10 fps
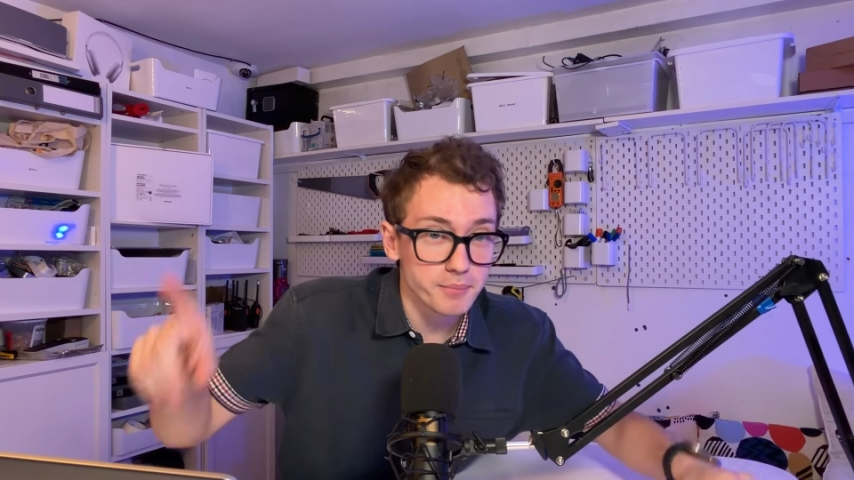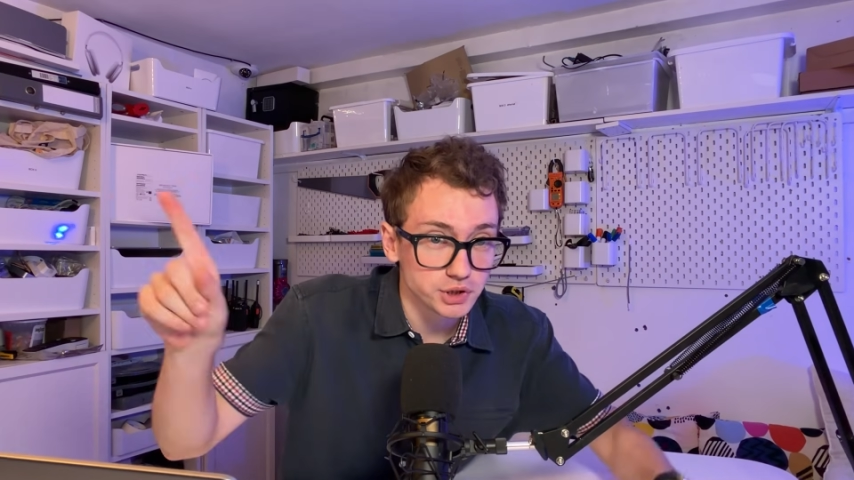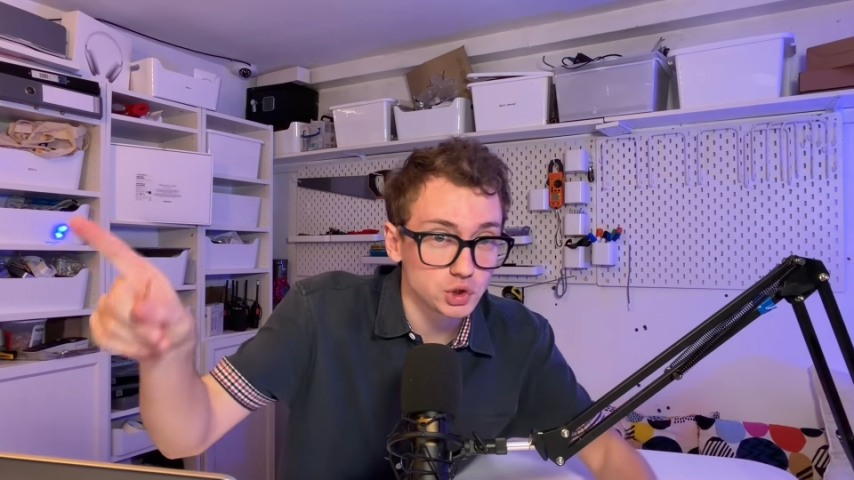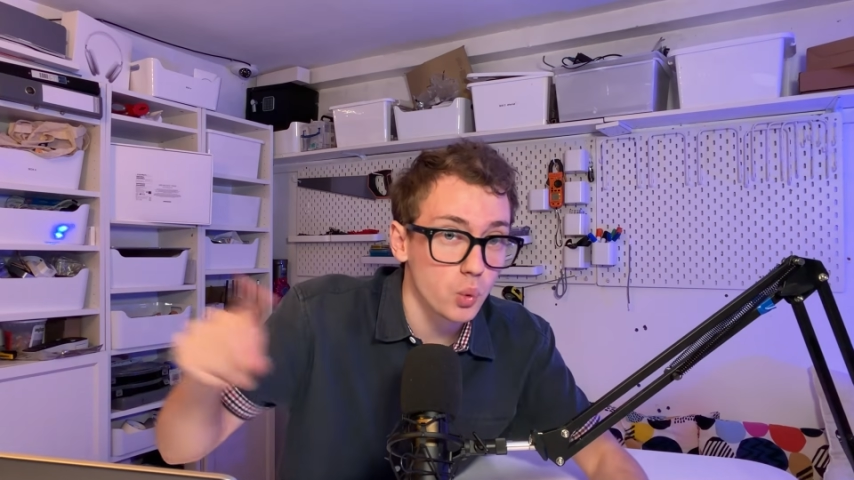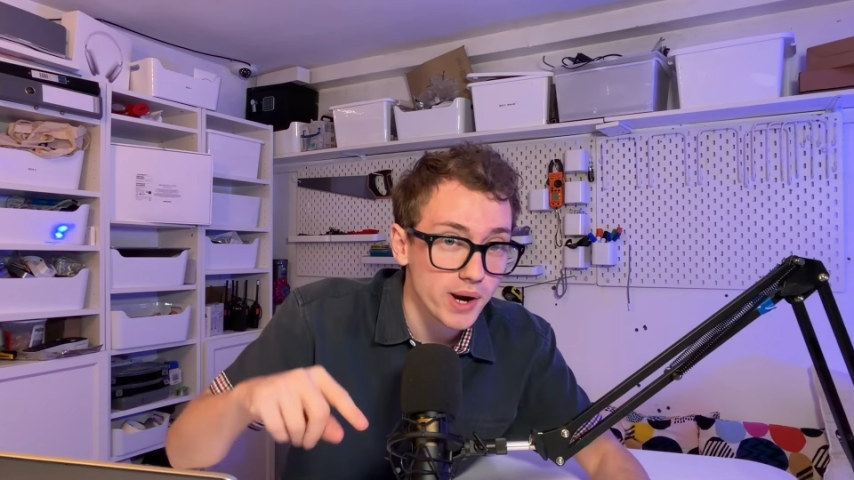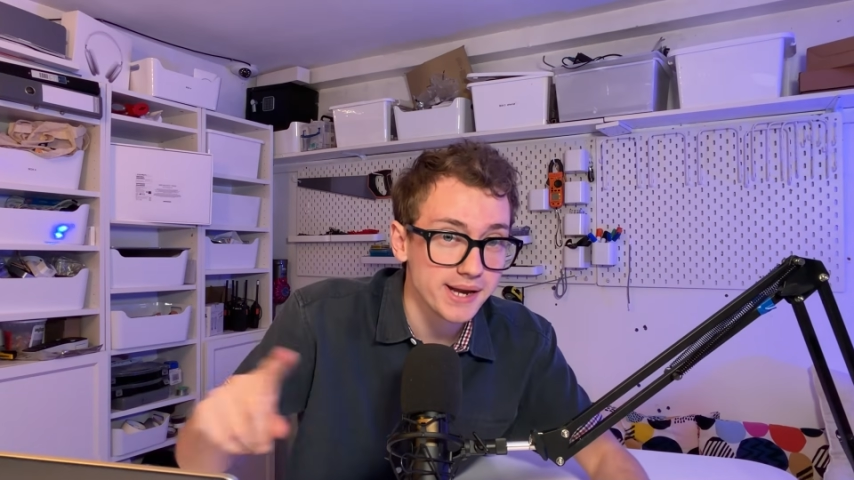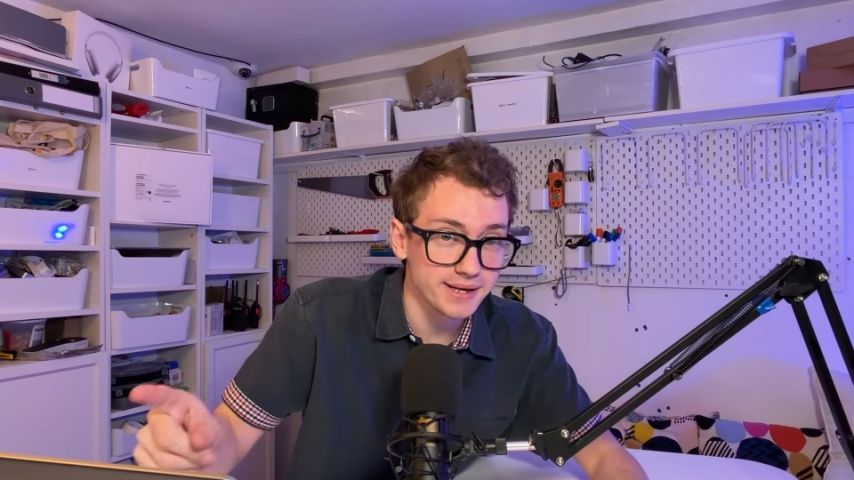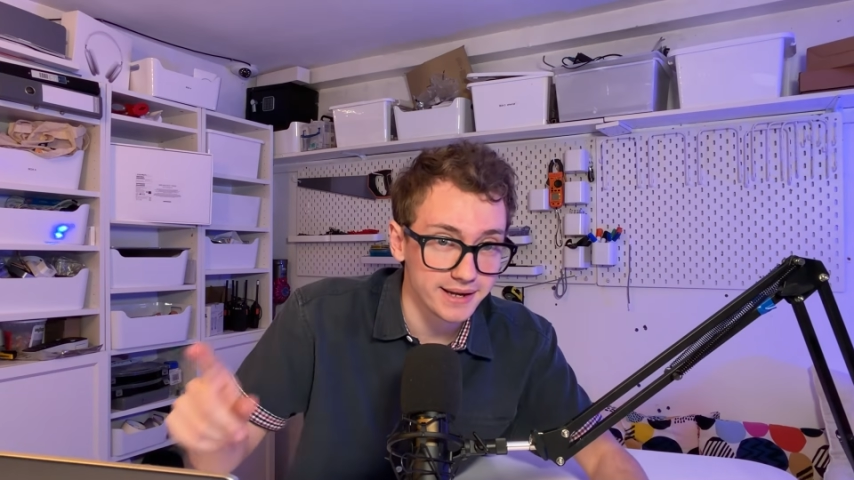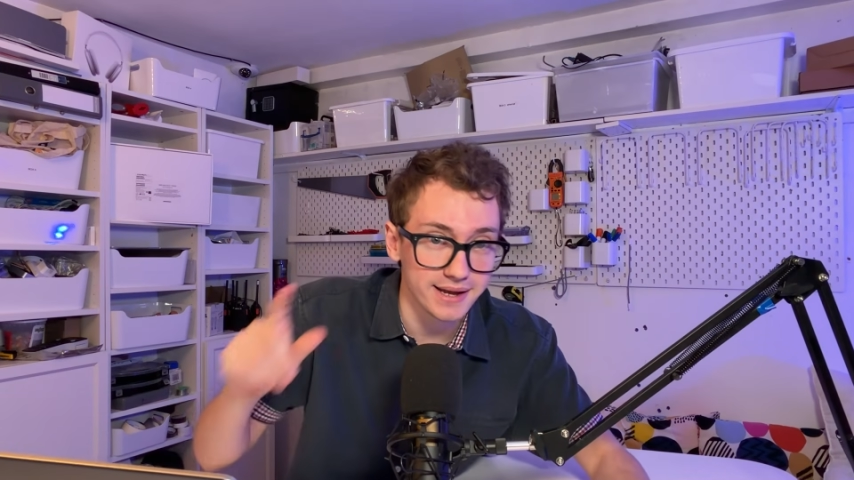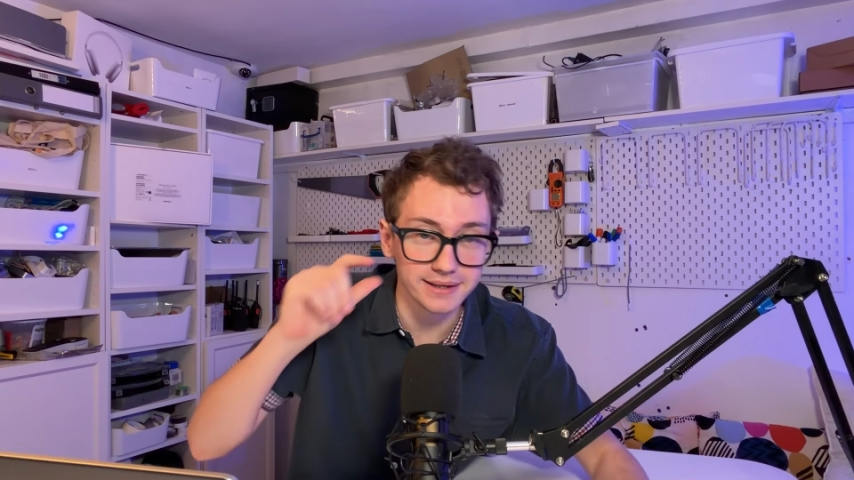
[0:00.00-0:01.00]

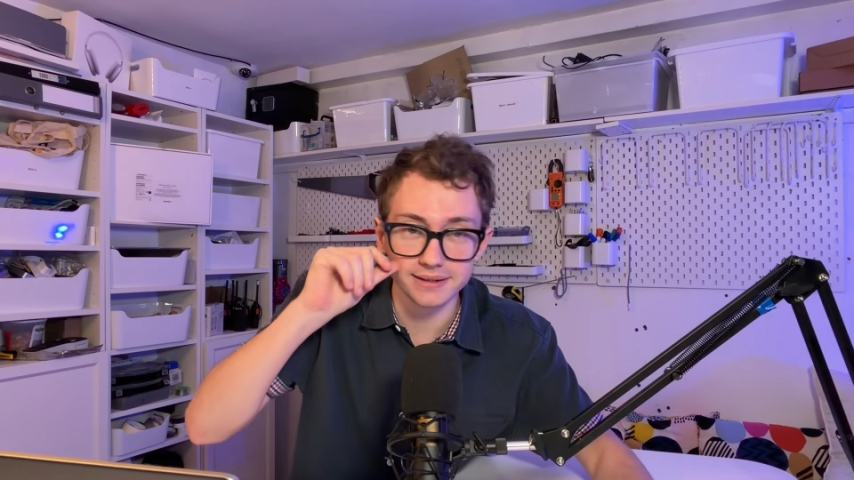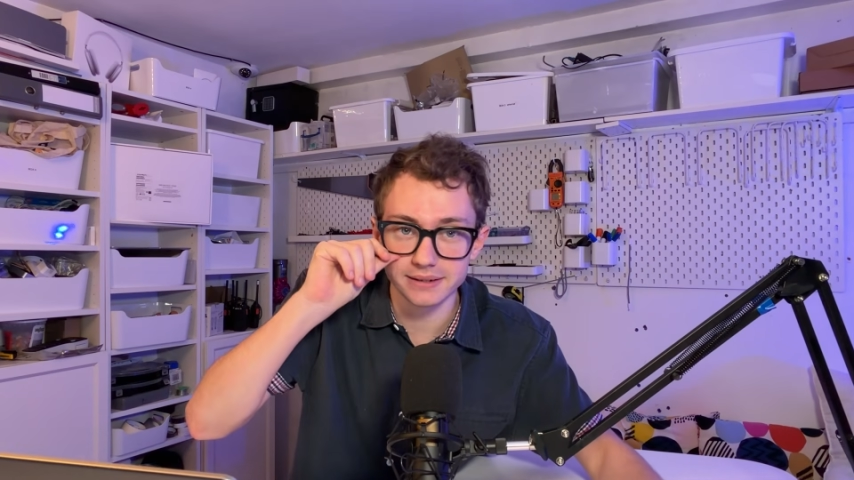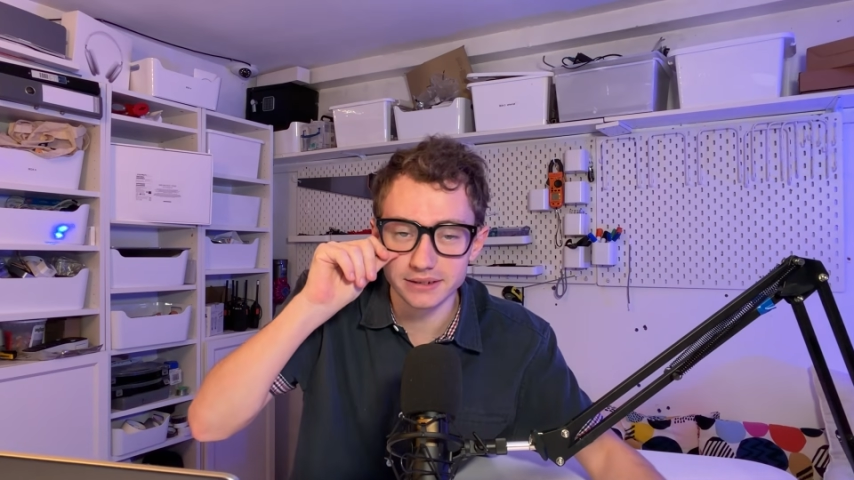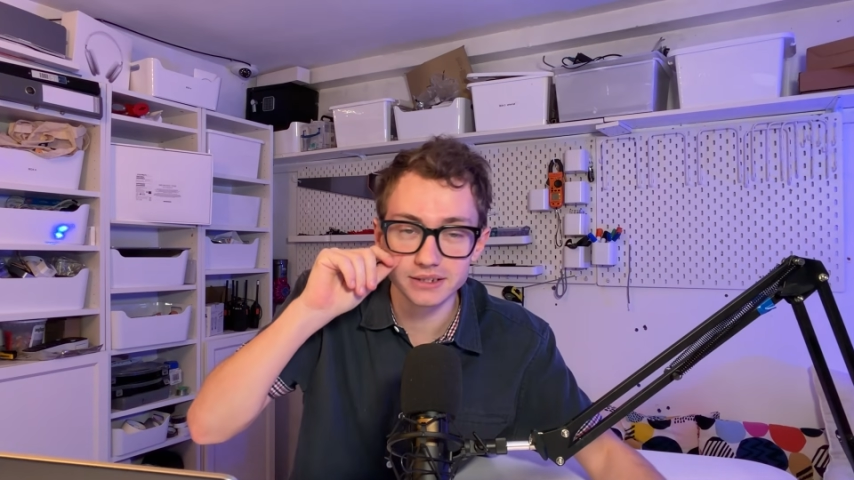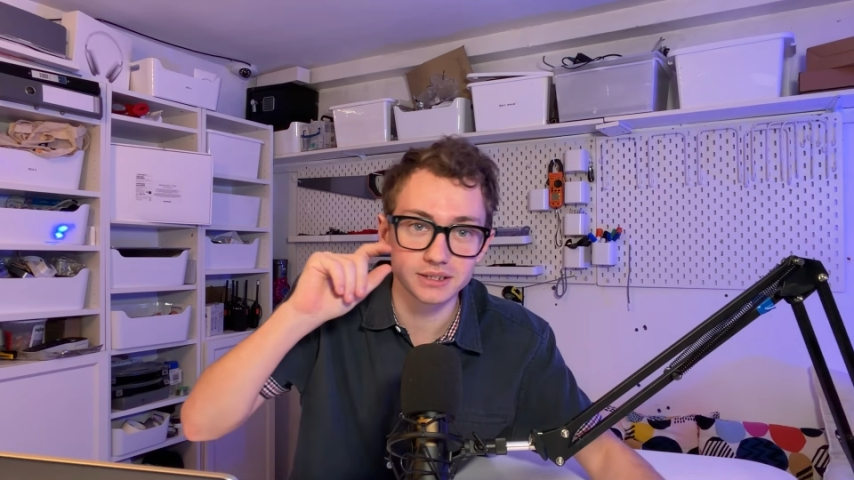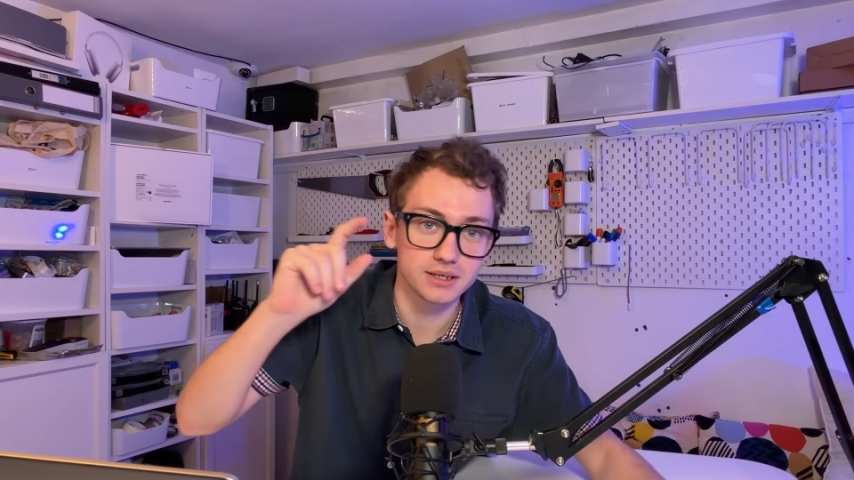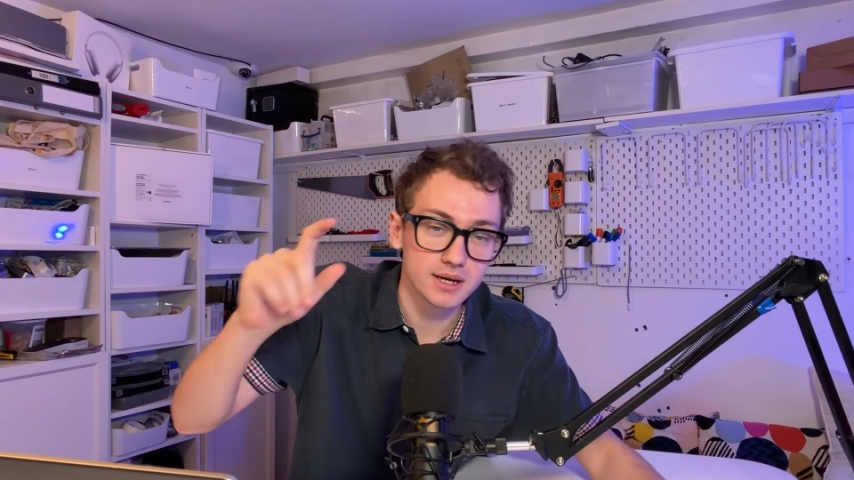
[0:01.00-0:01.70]
between keys